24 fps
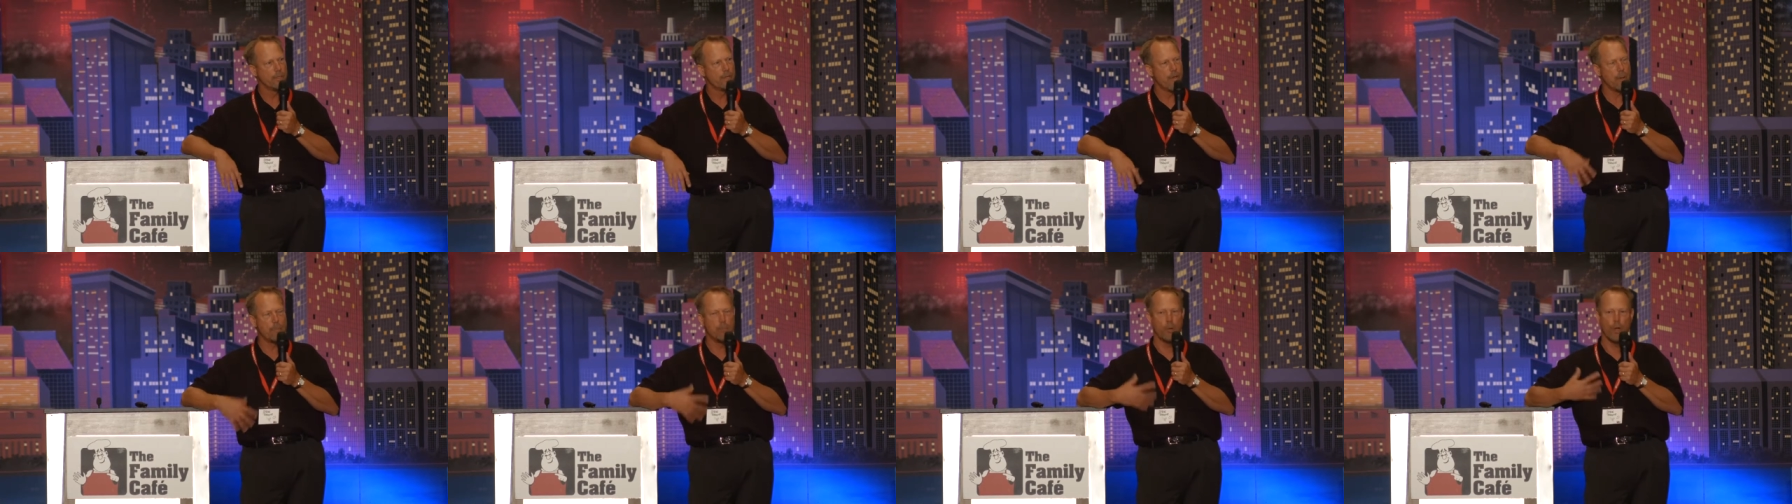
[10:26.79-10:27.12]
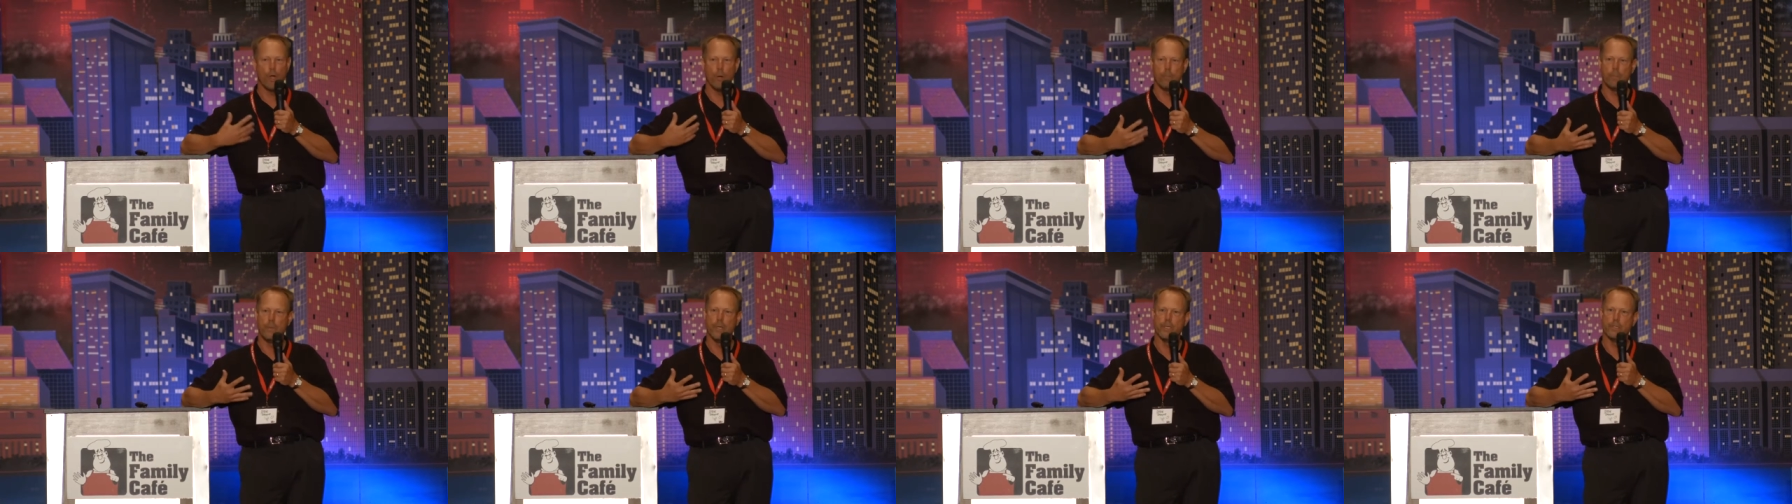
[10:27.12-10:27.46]
a
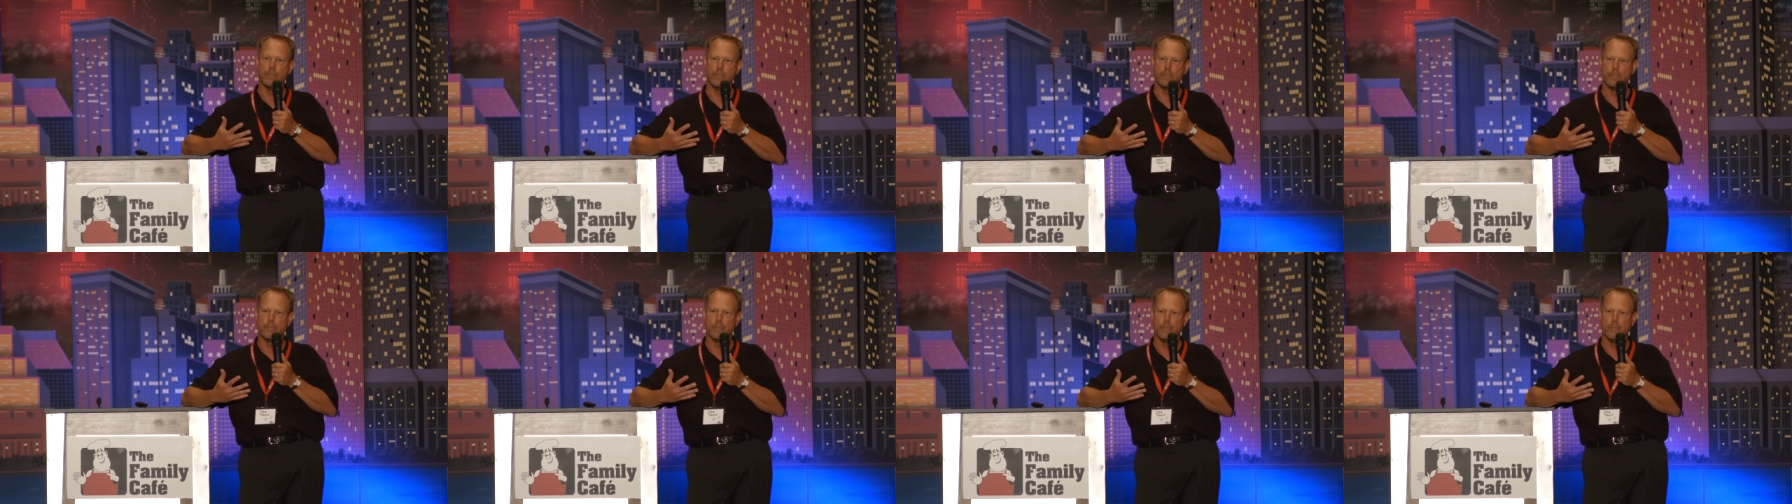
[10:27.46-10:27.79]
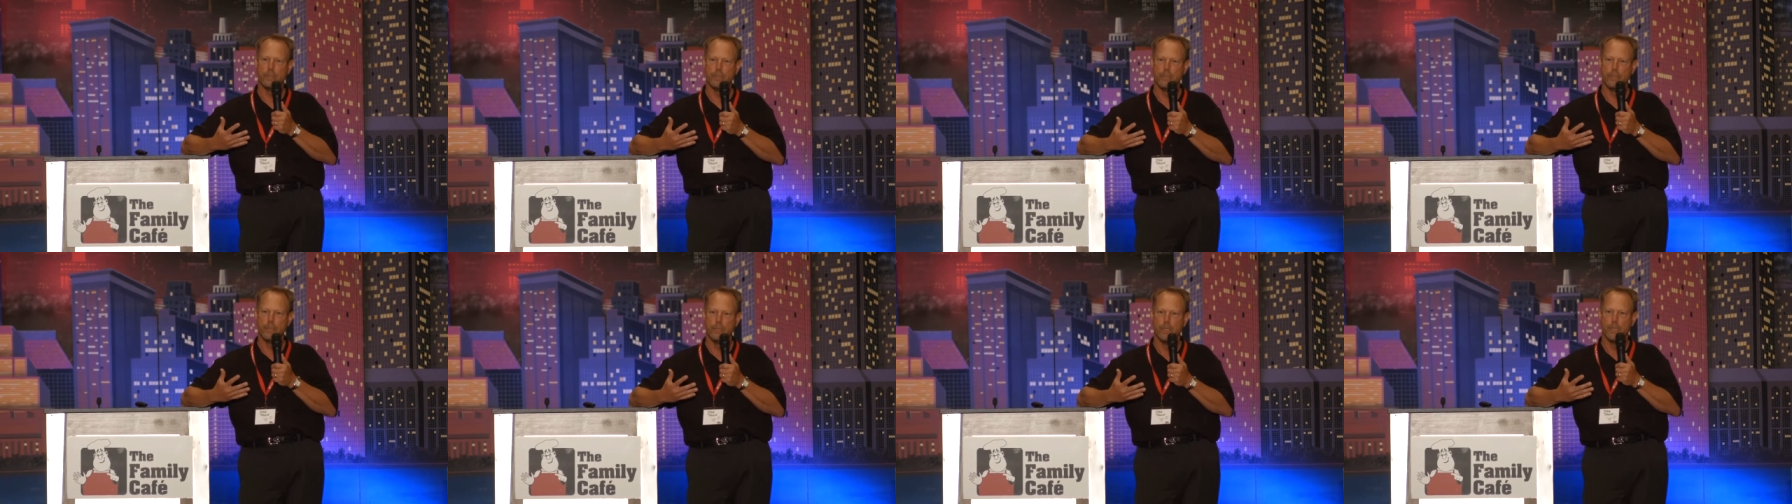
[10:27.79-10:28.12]
purpose
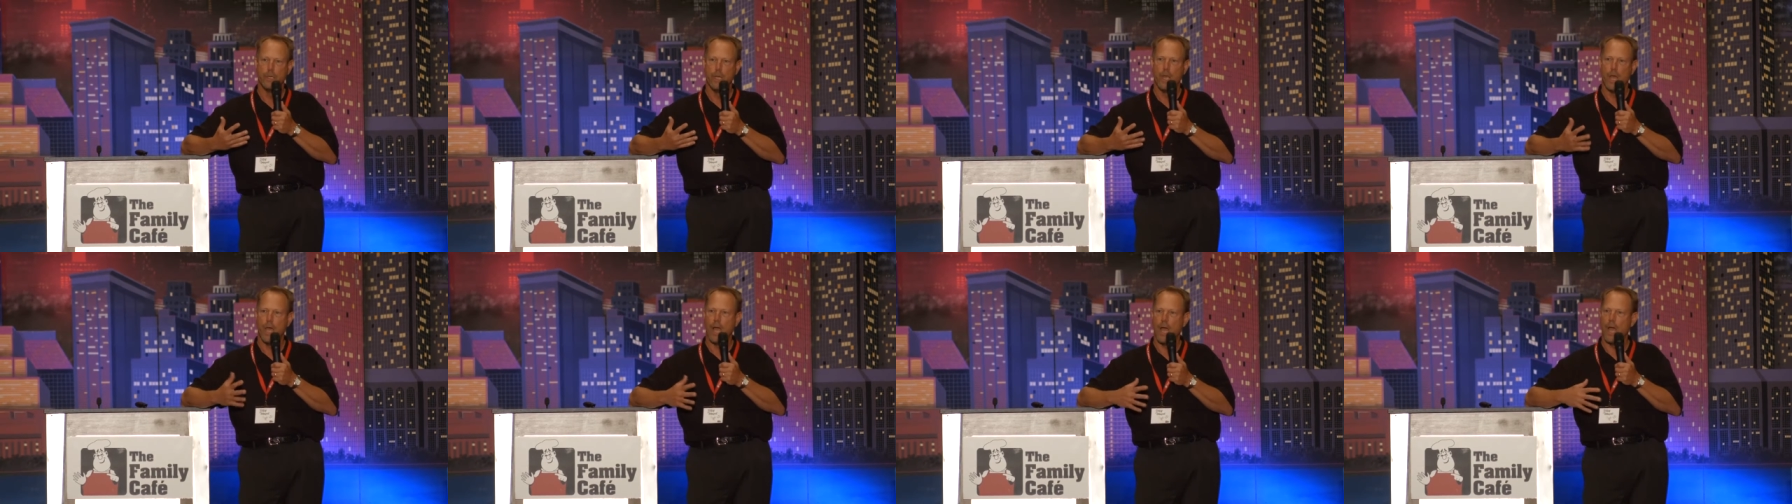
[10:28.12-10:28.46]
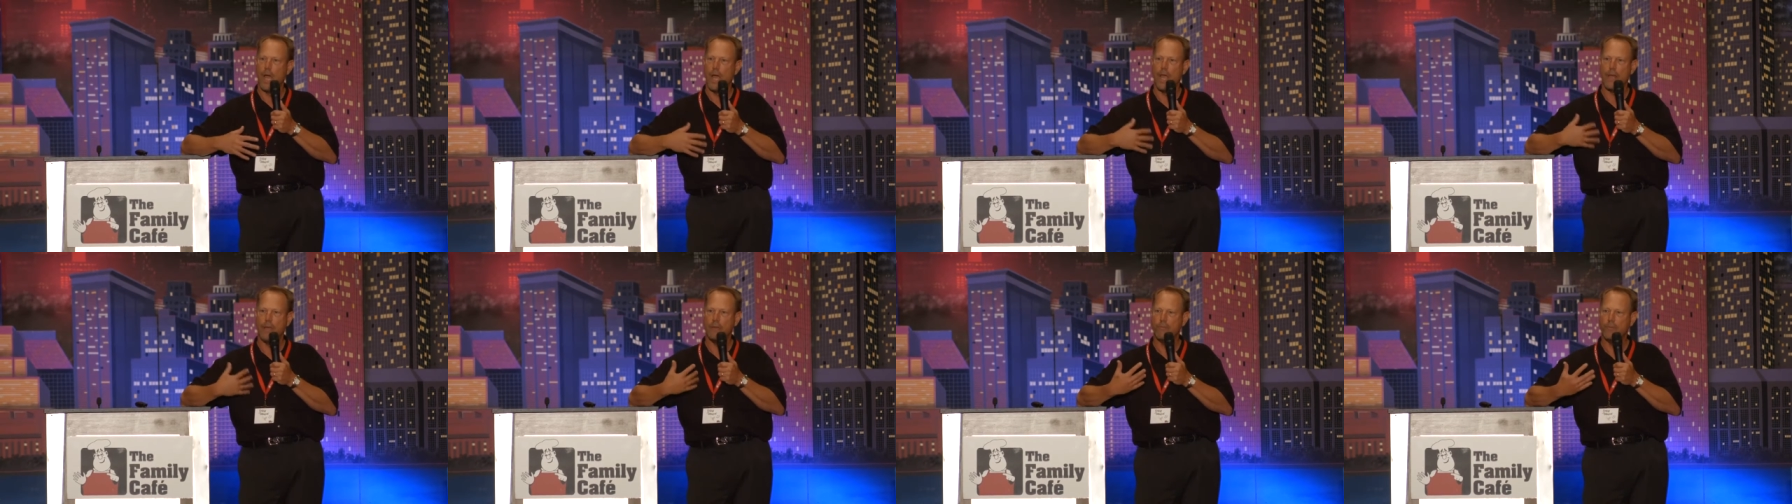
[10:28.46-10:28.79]

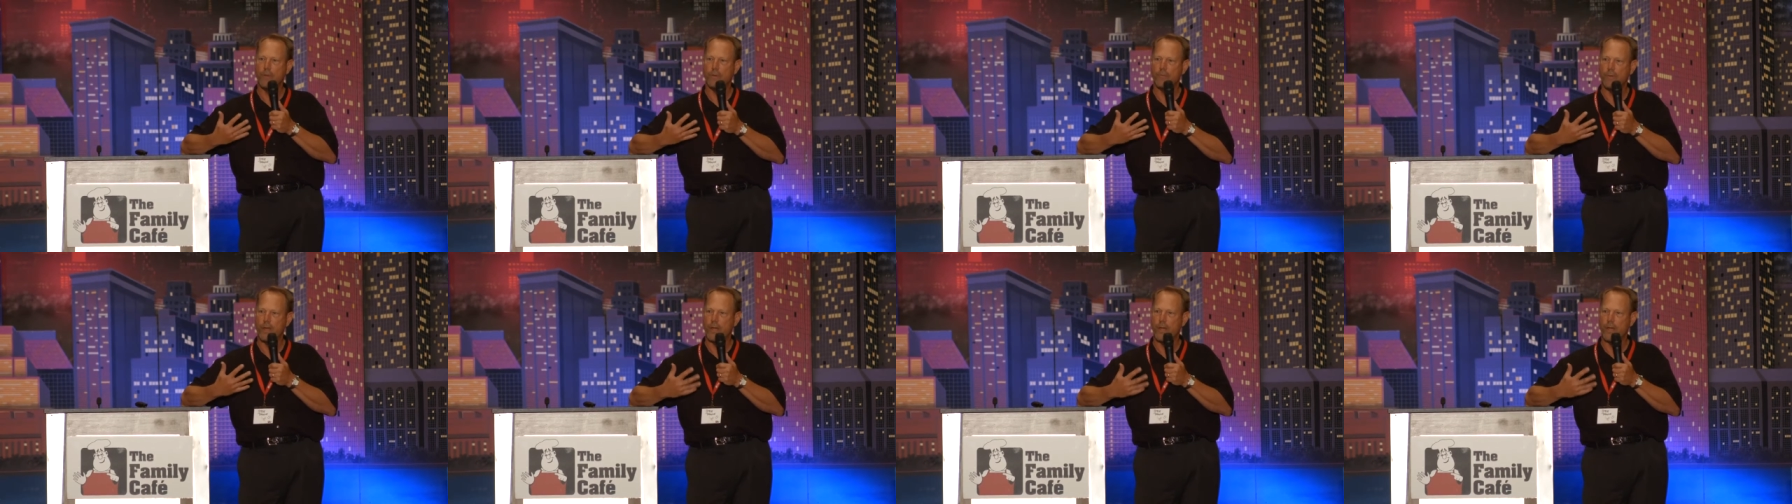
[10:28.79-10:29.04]
ahead of your